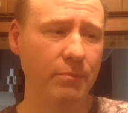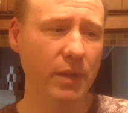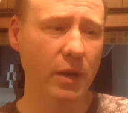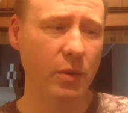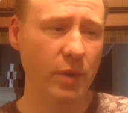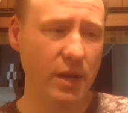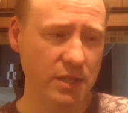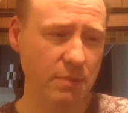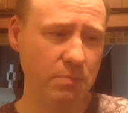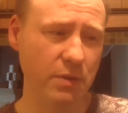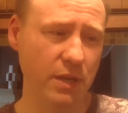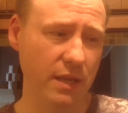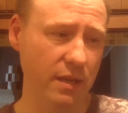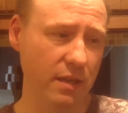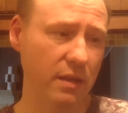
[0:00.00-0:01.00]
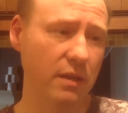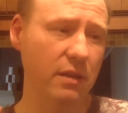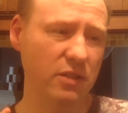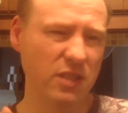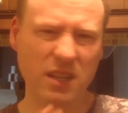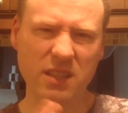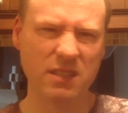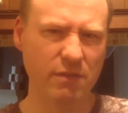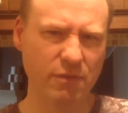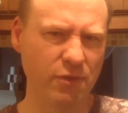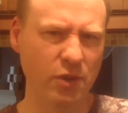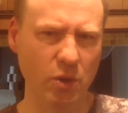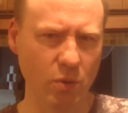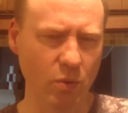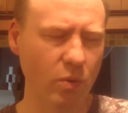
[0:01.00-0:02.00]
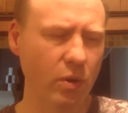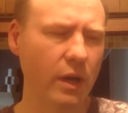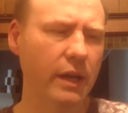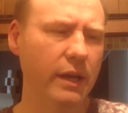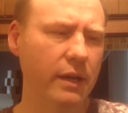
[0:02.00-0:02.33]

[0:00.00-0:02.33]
recipe. She does a few.